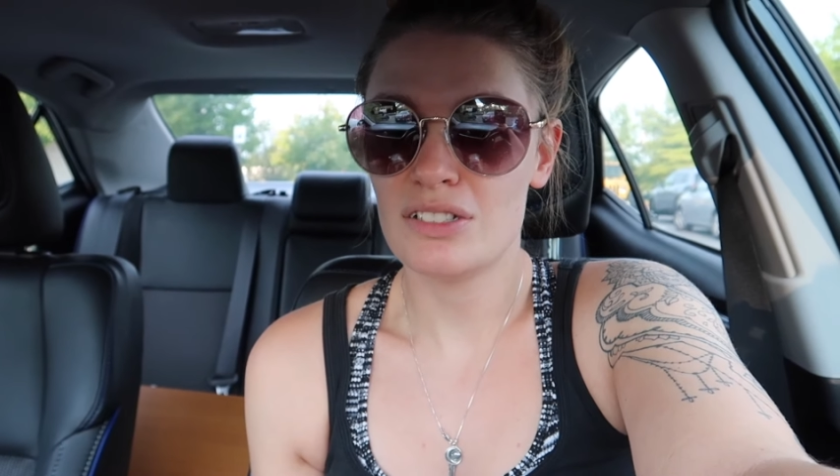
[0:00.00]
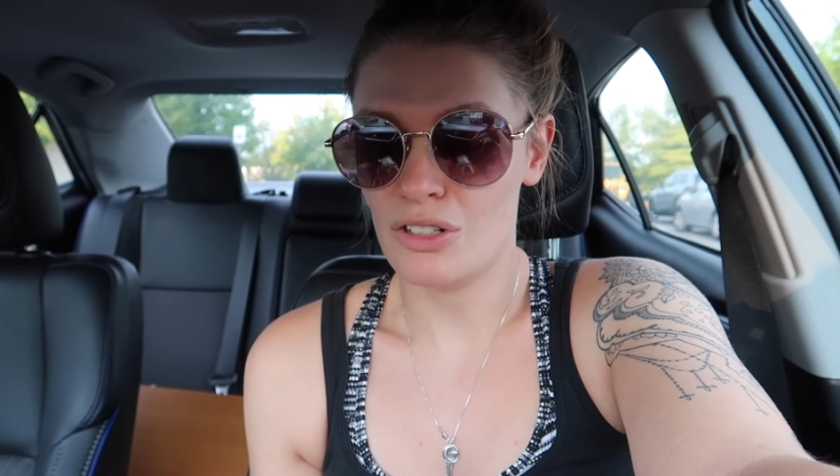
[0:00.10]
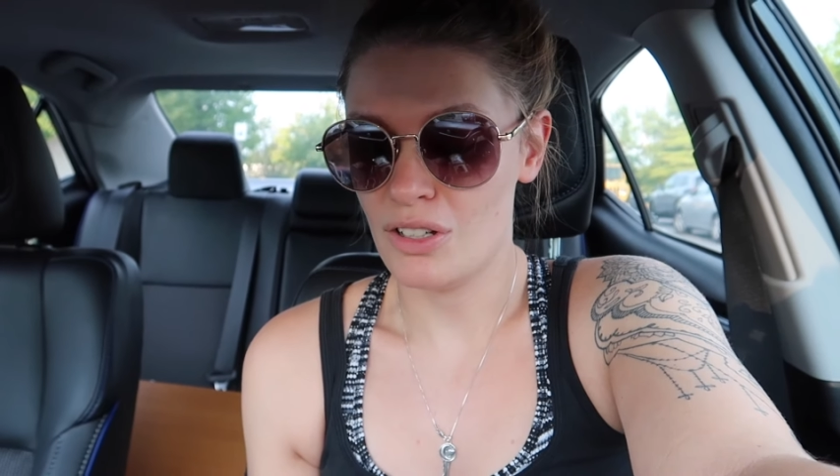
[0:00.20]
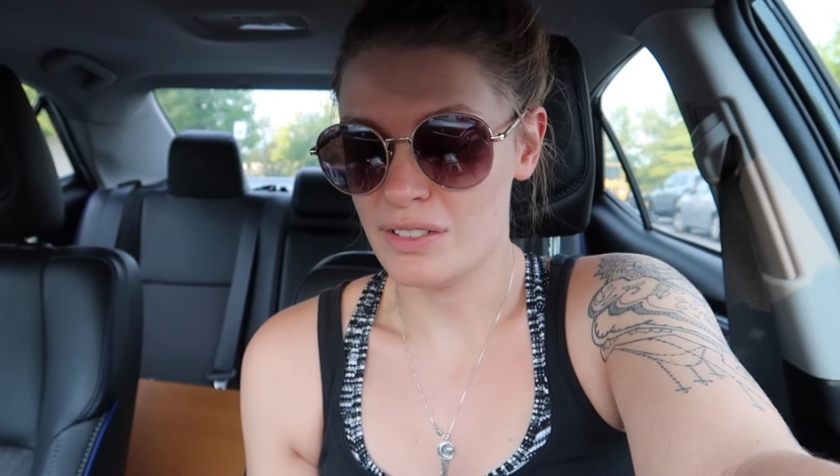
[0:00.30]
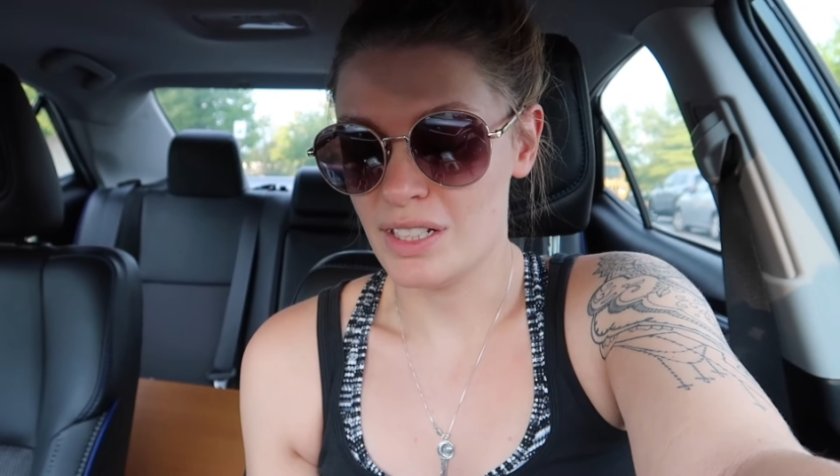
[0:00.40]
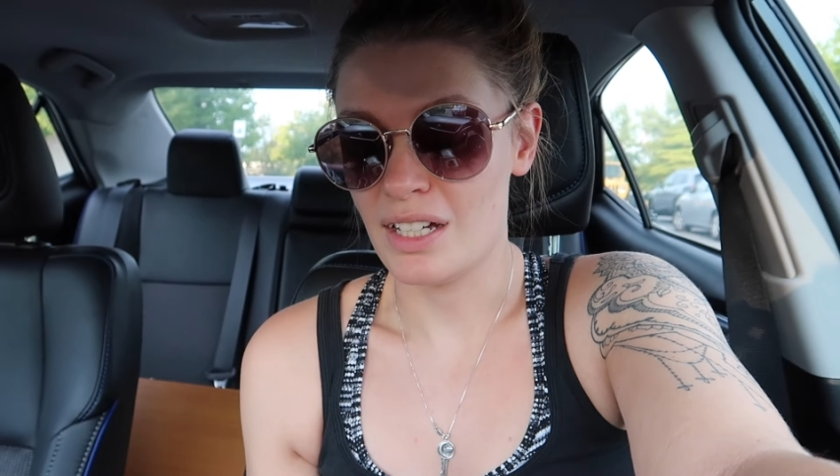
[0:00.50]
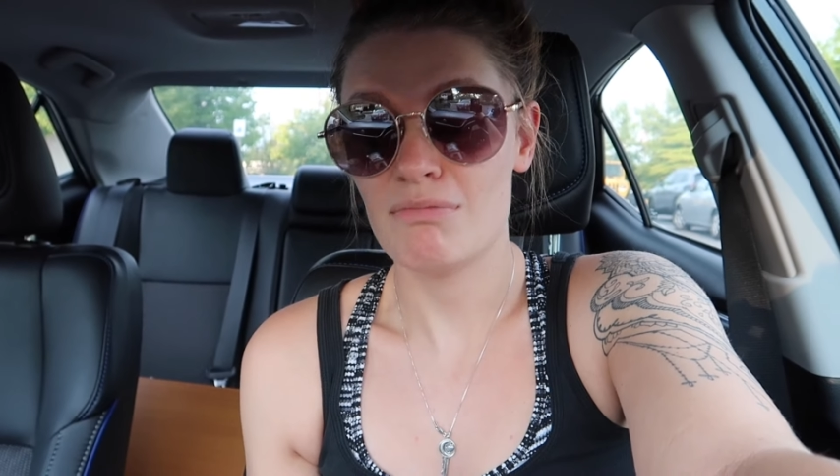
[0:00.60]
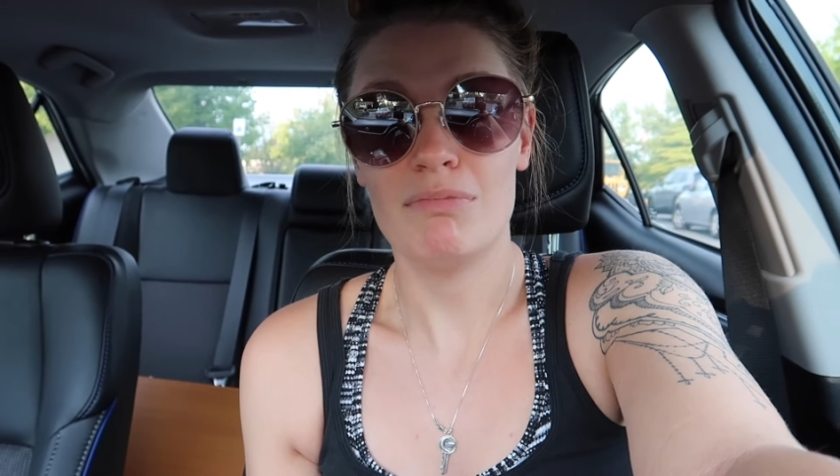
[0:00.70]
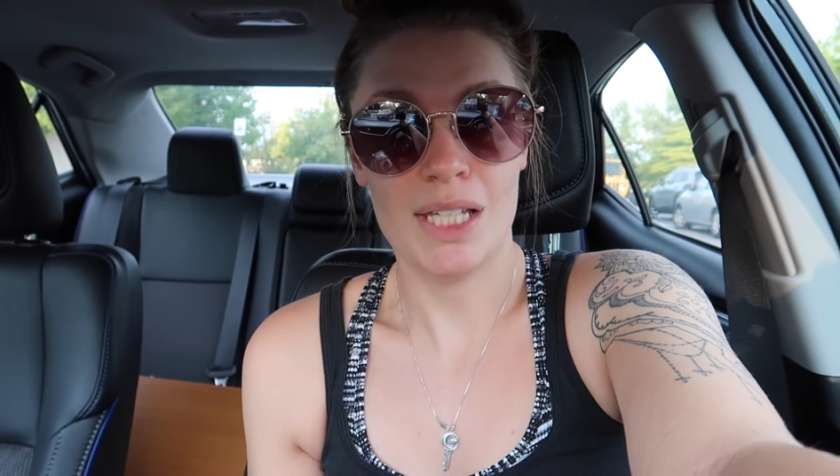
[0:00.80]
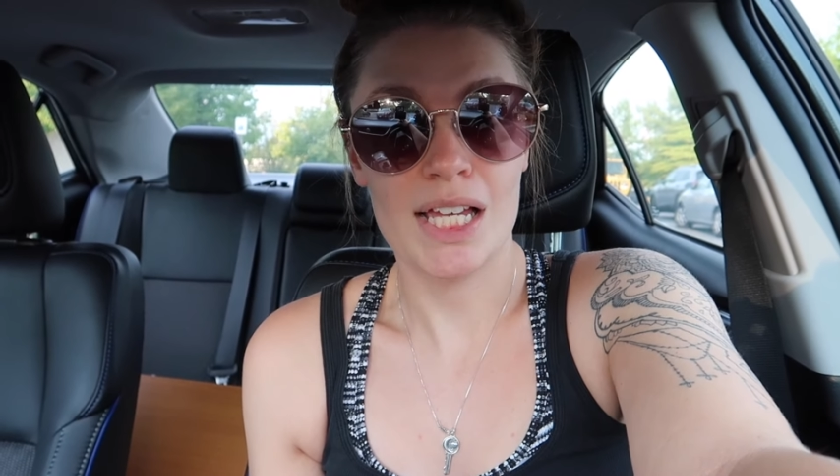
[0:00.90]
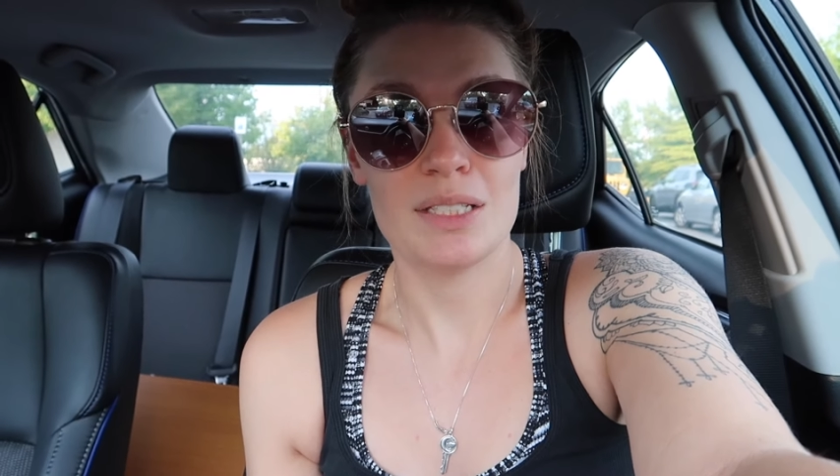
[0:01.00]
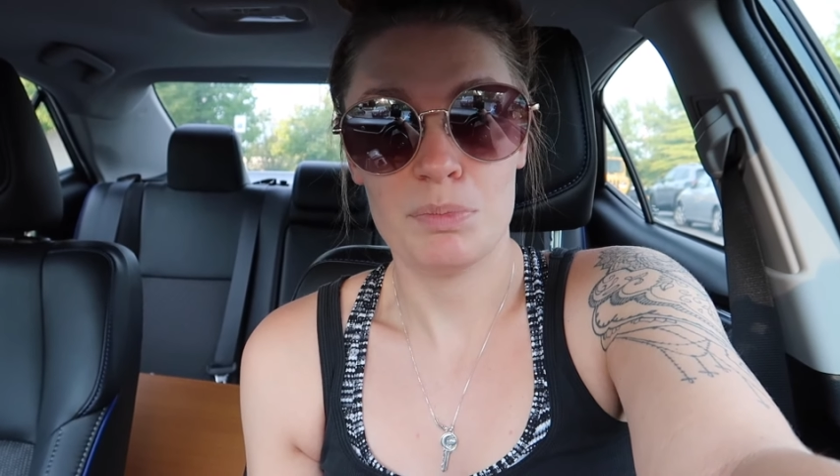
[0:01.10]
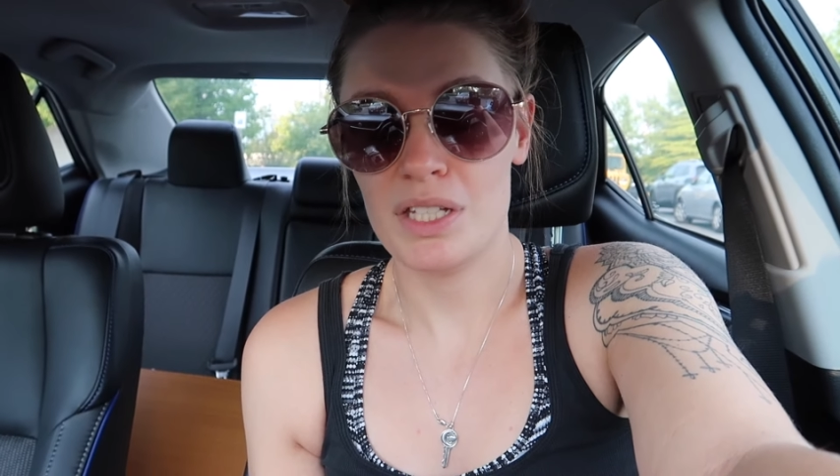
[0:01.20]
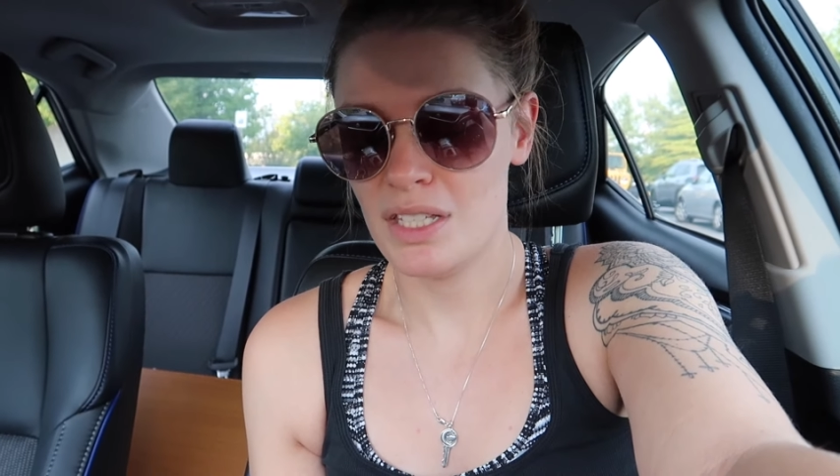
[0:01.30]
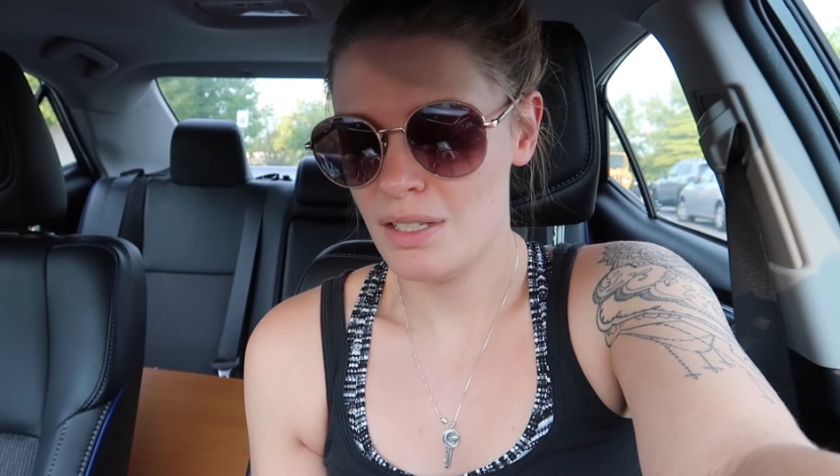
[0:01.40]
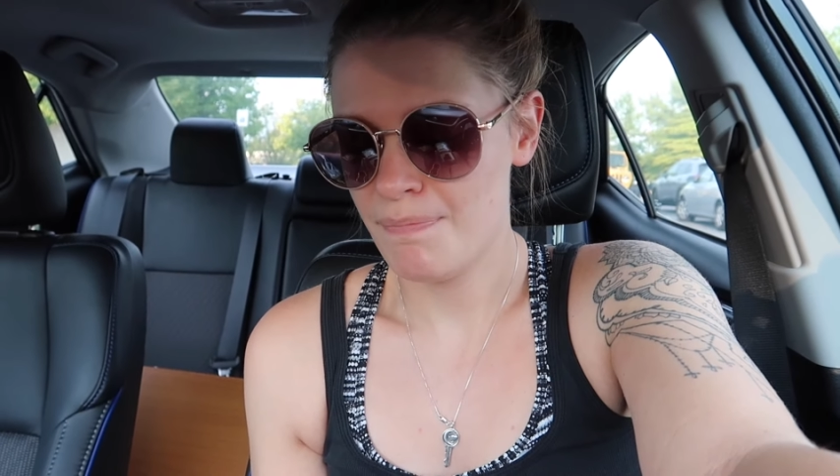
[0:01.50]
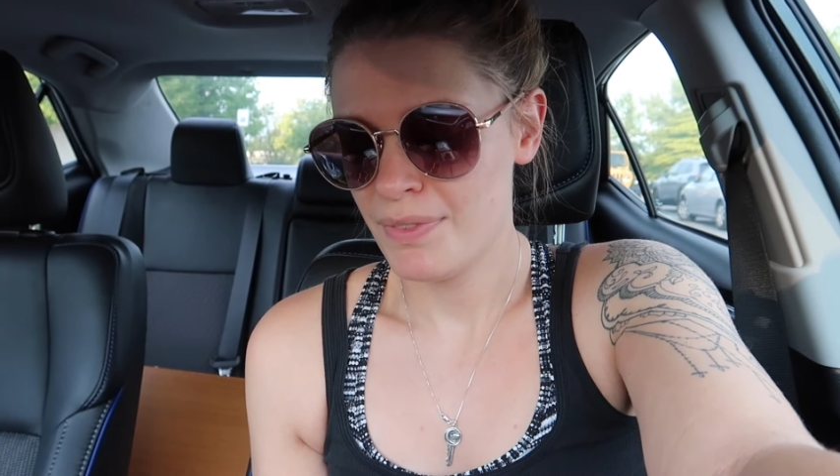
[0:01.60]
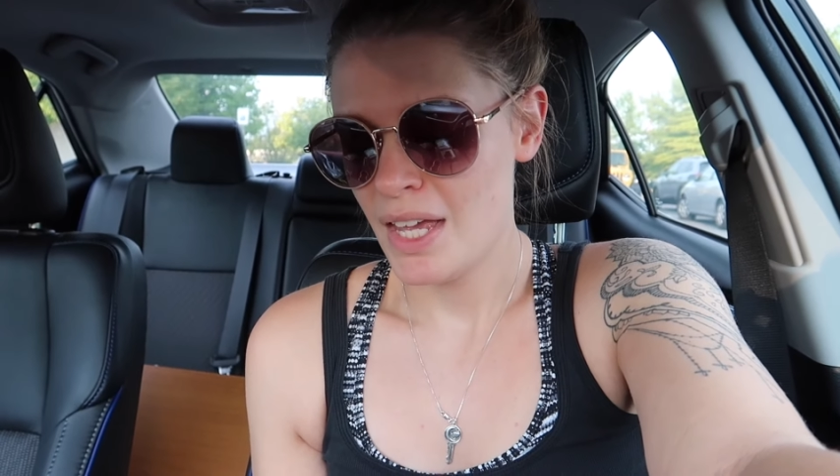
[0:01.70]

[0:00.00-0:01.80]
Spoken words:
So I was like, yes, please.